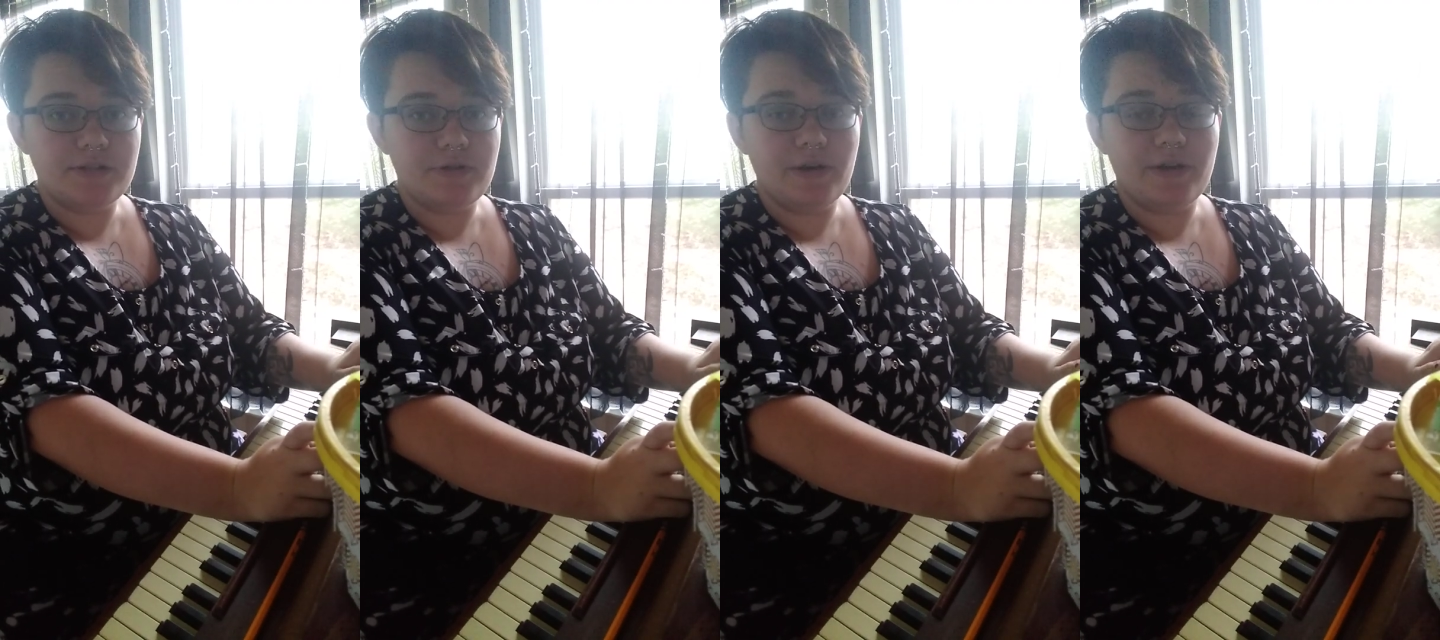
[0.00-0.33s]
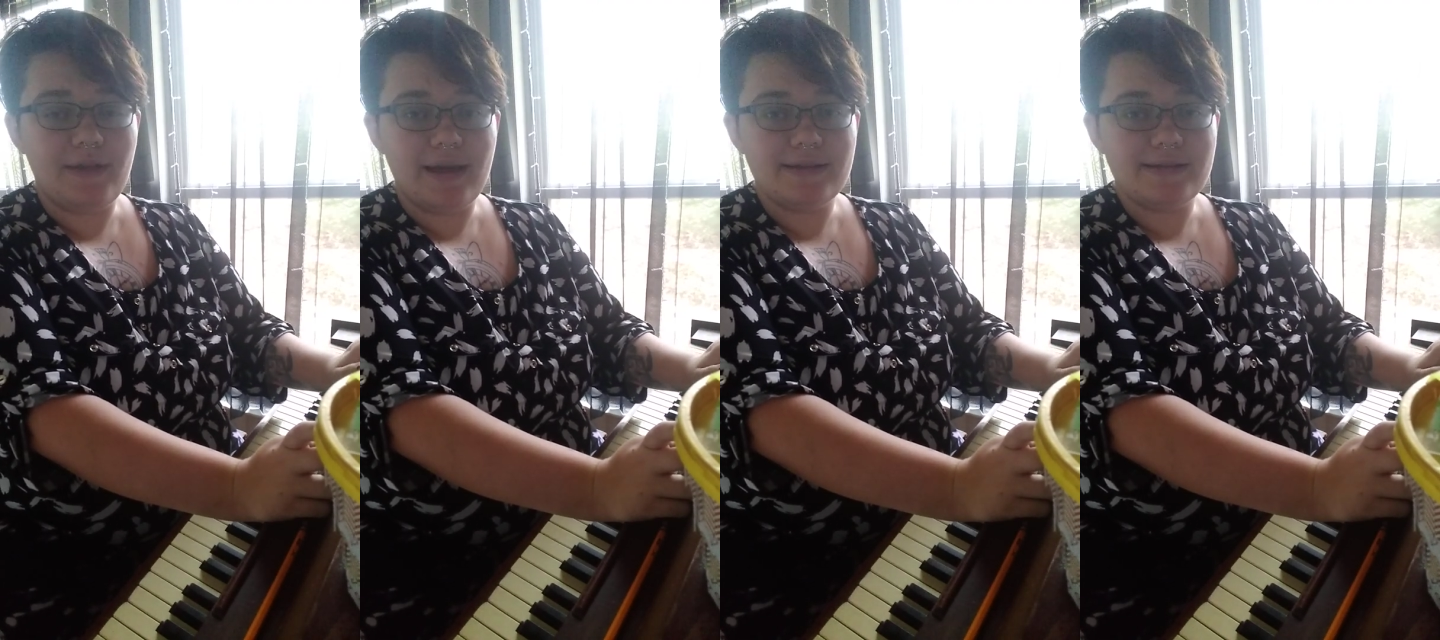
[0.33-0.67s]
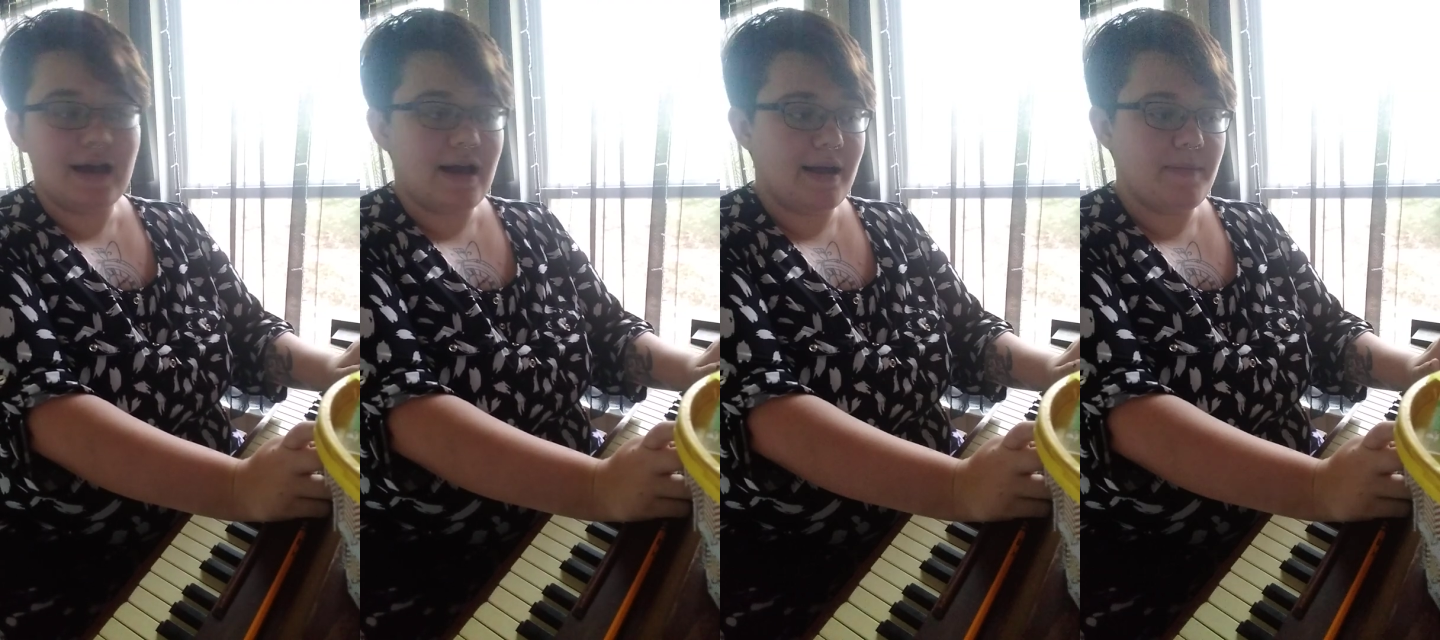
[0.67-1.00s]
during that
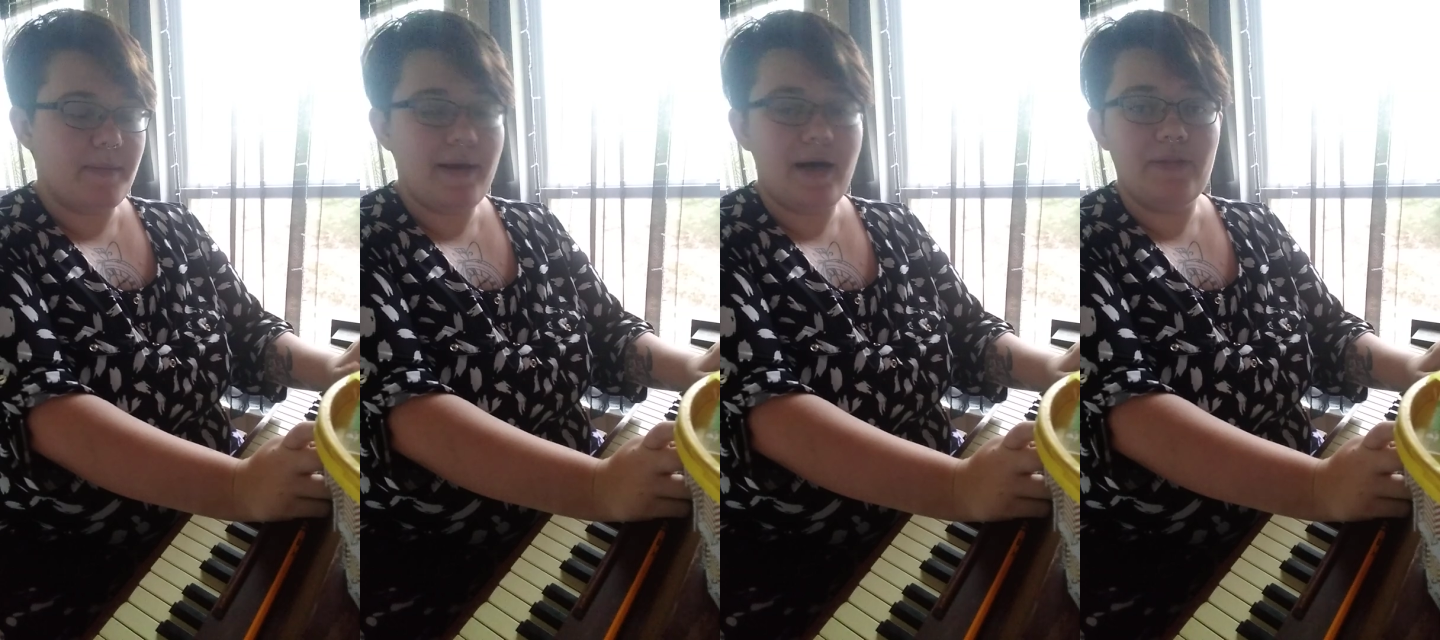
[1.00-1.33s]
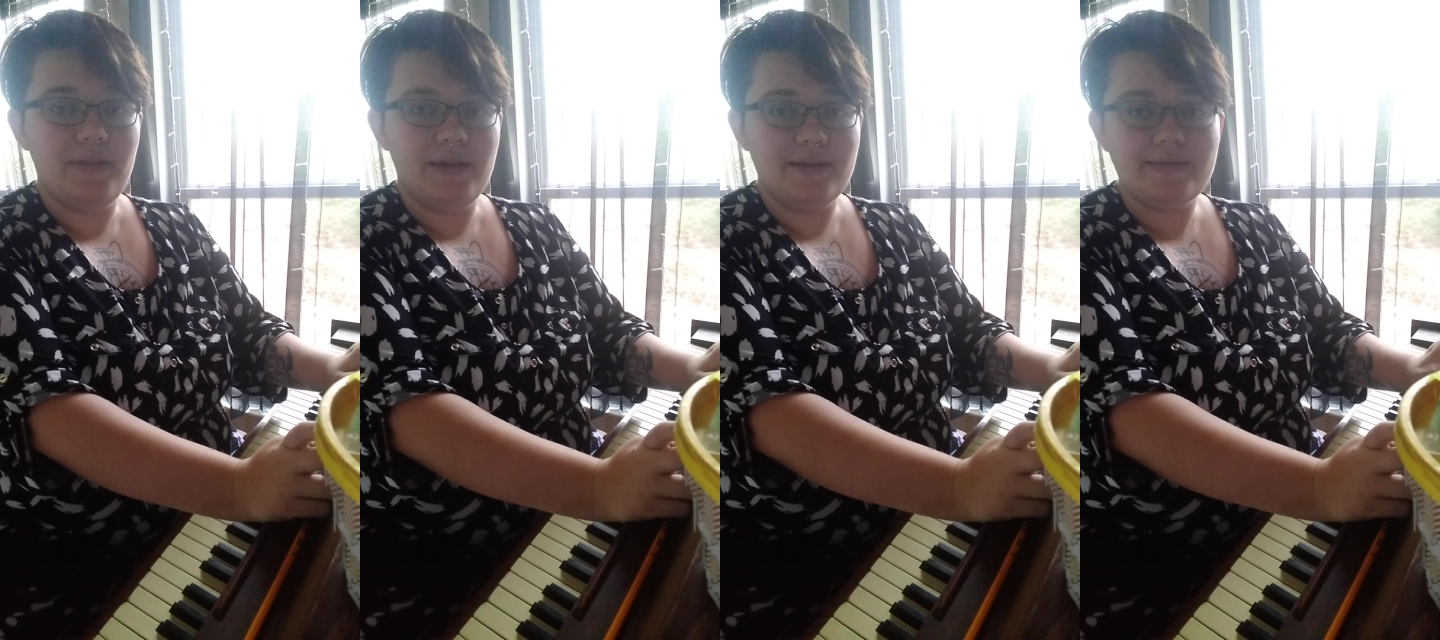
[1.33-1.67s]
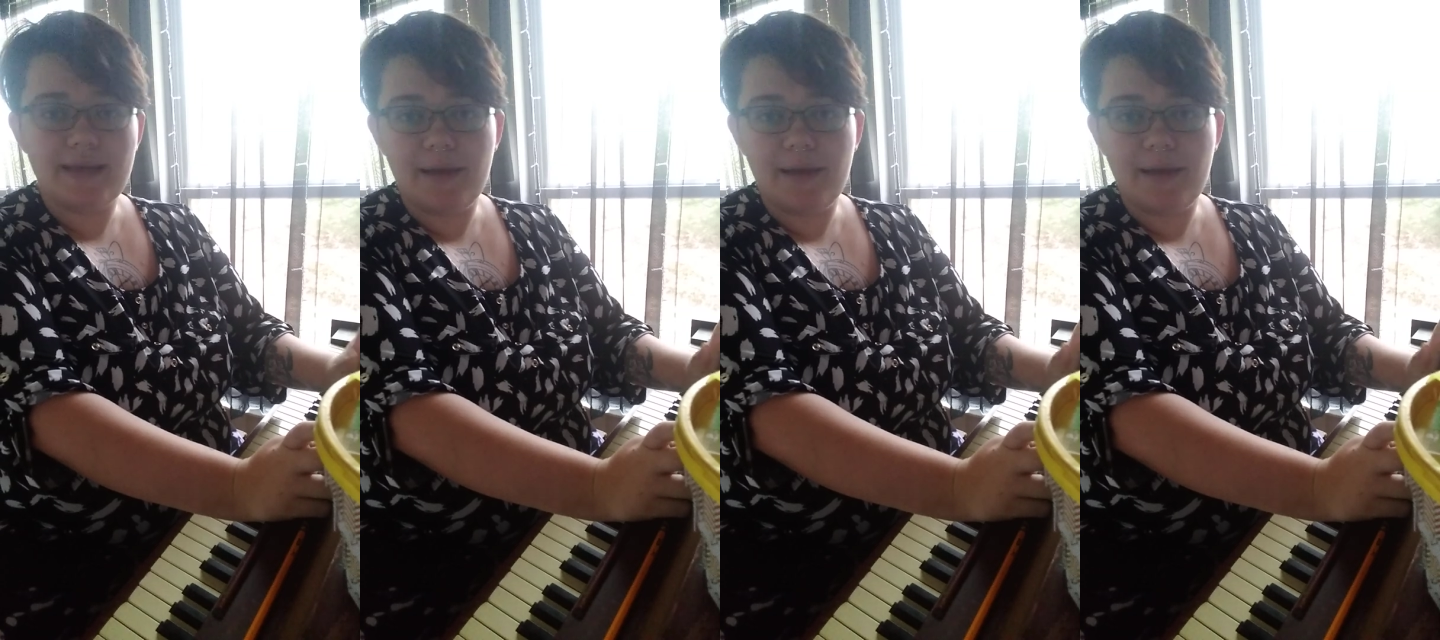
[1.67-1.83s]
time about this,